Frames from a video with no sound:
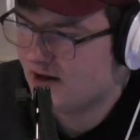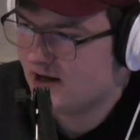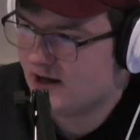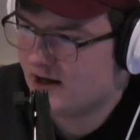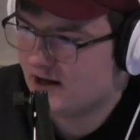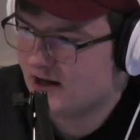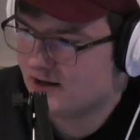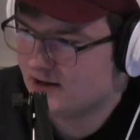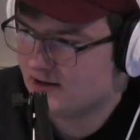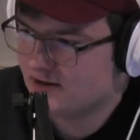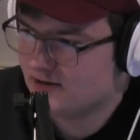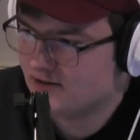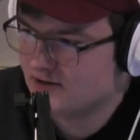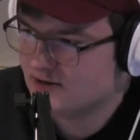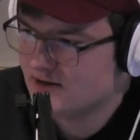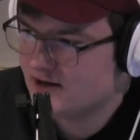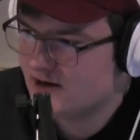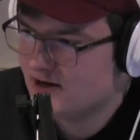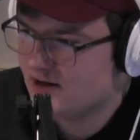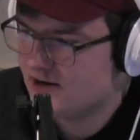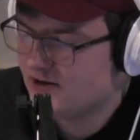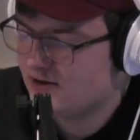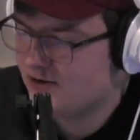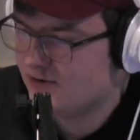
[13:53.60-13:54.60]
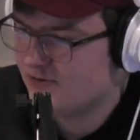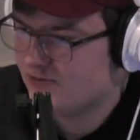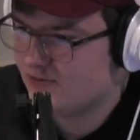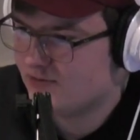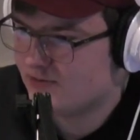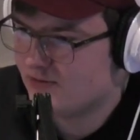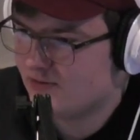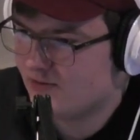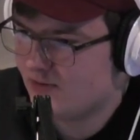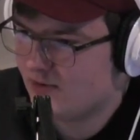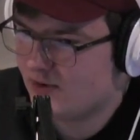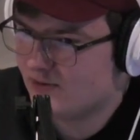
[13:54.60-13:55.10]
And
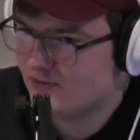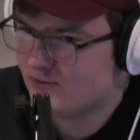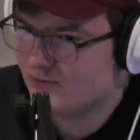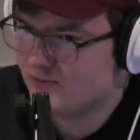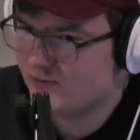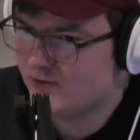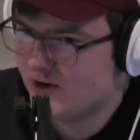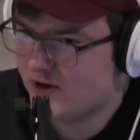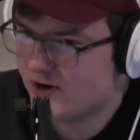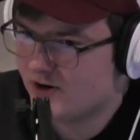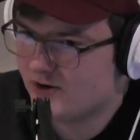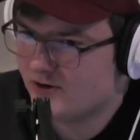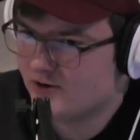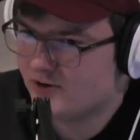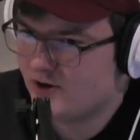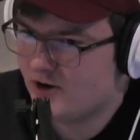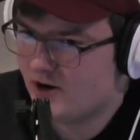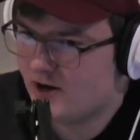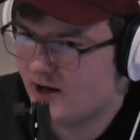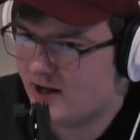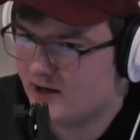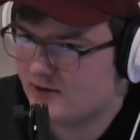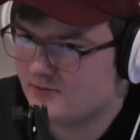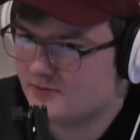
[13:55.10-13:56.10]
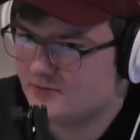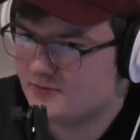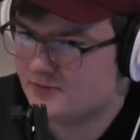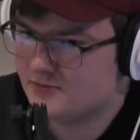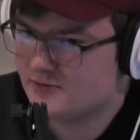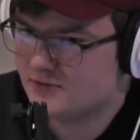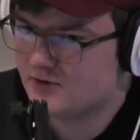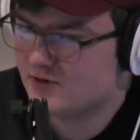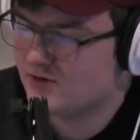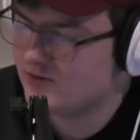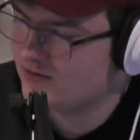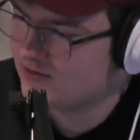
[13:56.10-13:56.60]
they're
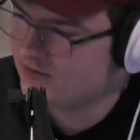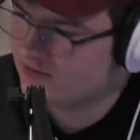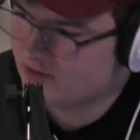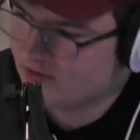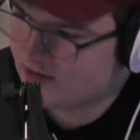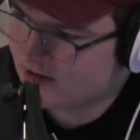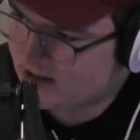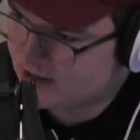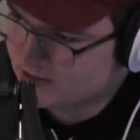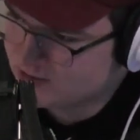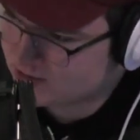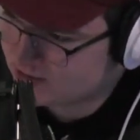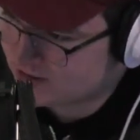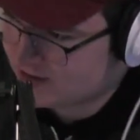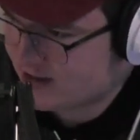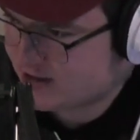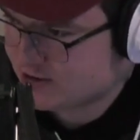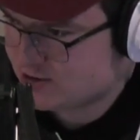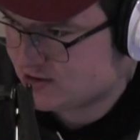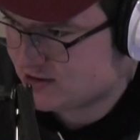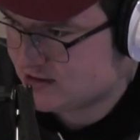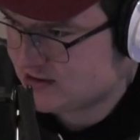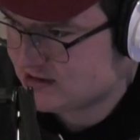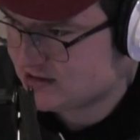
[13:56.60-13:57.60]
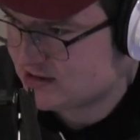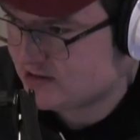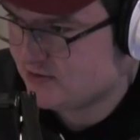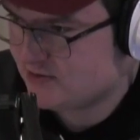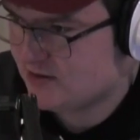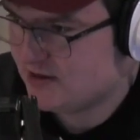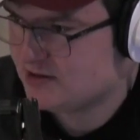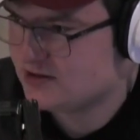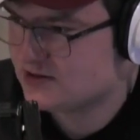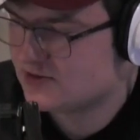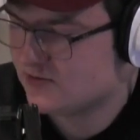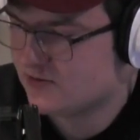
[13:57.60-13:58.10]
introductions to
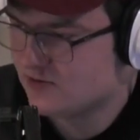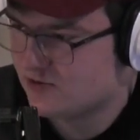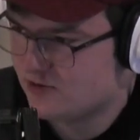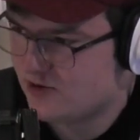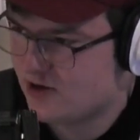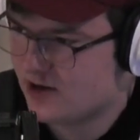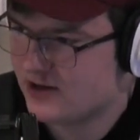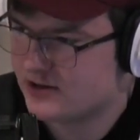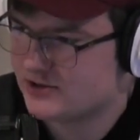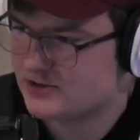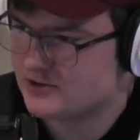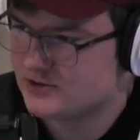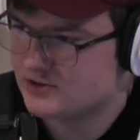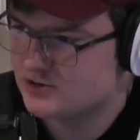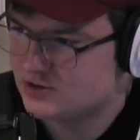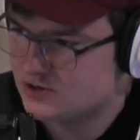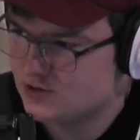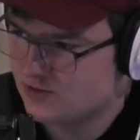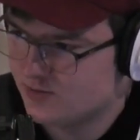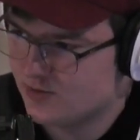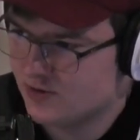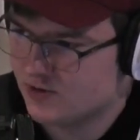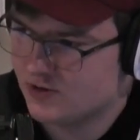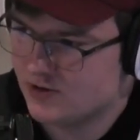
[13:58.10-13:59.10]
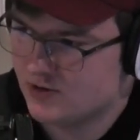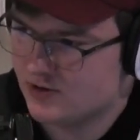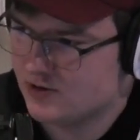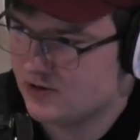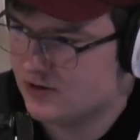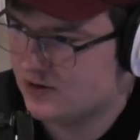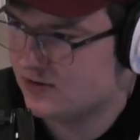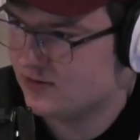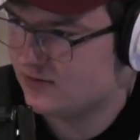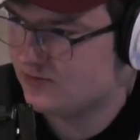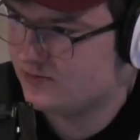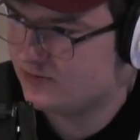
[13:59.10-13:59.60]
it, so they're not
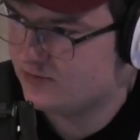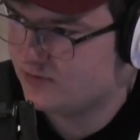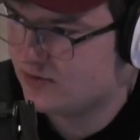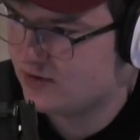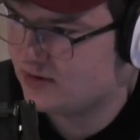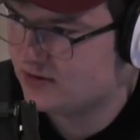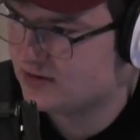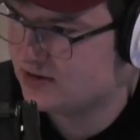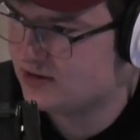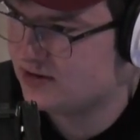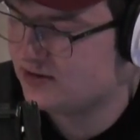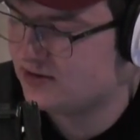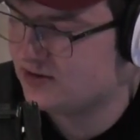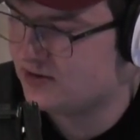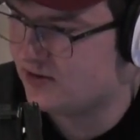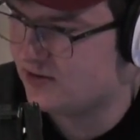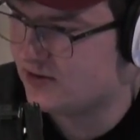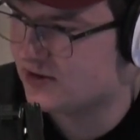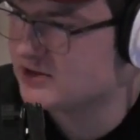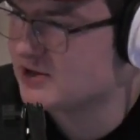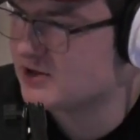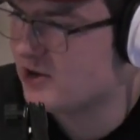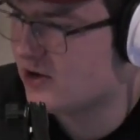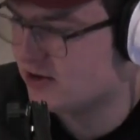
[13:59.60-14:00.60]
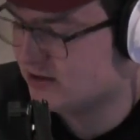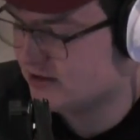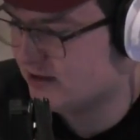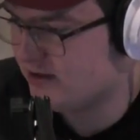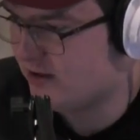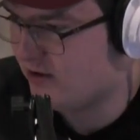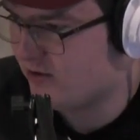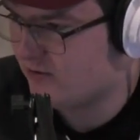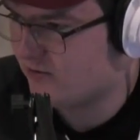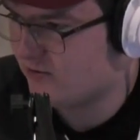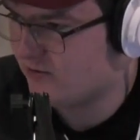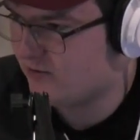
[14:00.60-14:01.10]
super, it's hard to
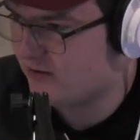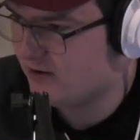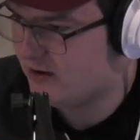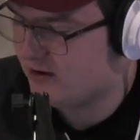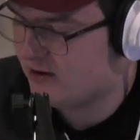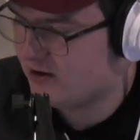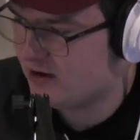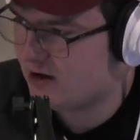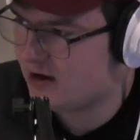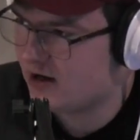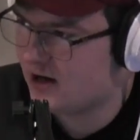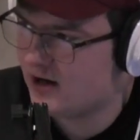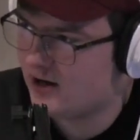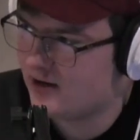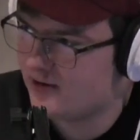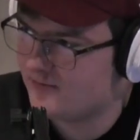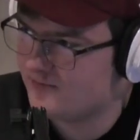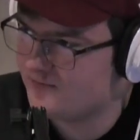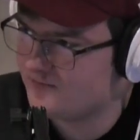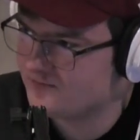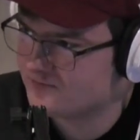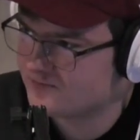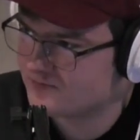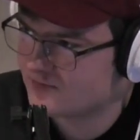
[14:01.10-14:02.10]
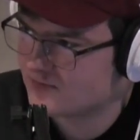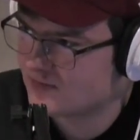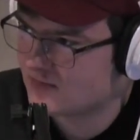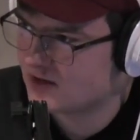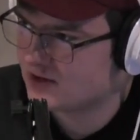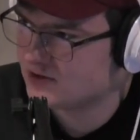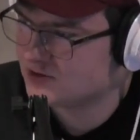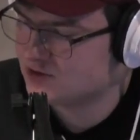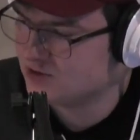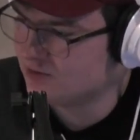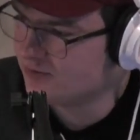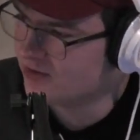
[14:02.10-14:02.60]
go
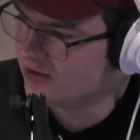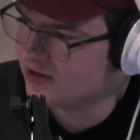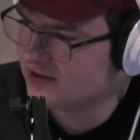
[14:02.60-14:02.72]
super in